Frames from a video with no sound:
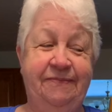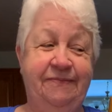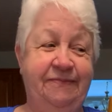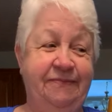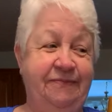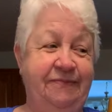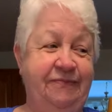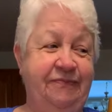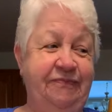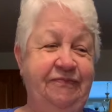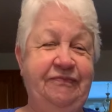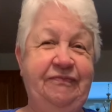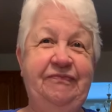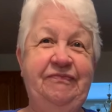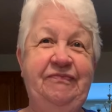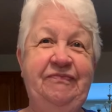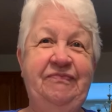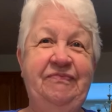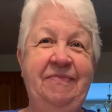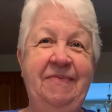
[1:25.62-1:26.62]
hope she sings
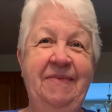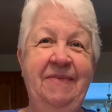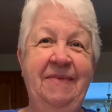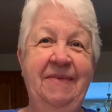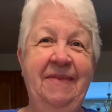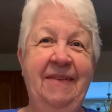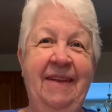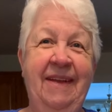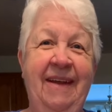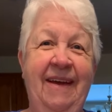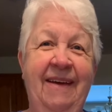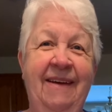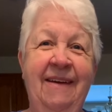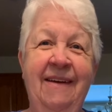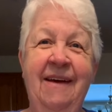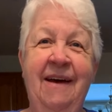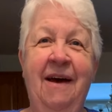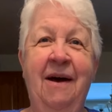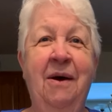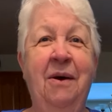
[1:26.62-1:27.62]
a special while I'm here,
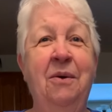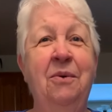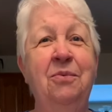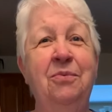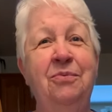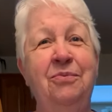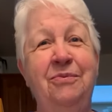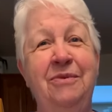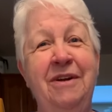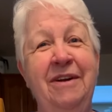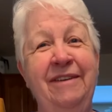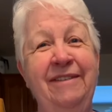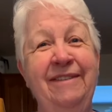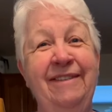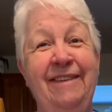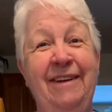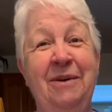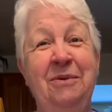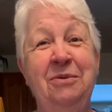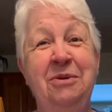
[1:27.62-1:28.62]
because... Oh,
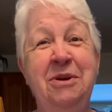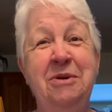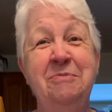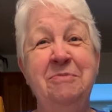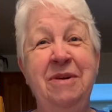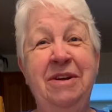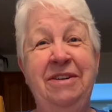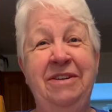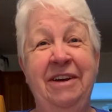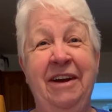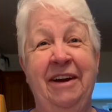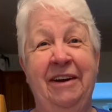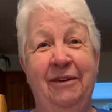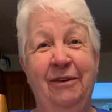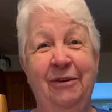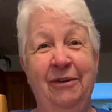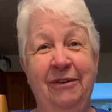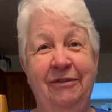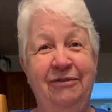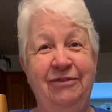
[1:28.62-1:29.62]
don't get me
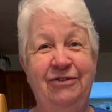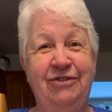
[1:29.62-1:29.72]
tickled.